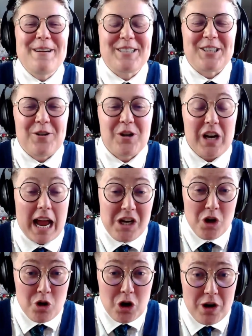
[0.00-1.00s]
so good. Are
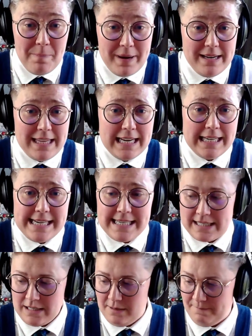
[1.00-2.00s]
you going to be there,
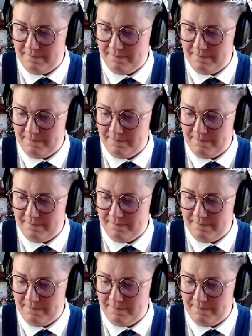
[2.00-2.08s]
Liz?